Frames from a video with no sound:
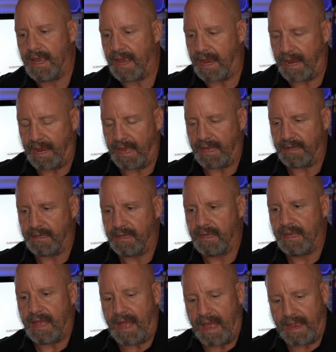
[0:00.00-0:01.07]
And
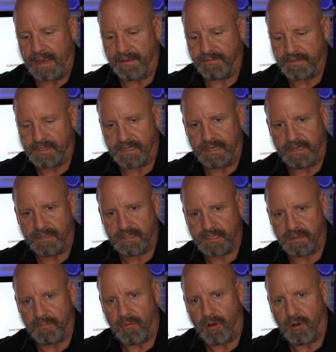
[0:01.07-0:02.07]
I have seen some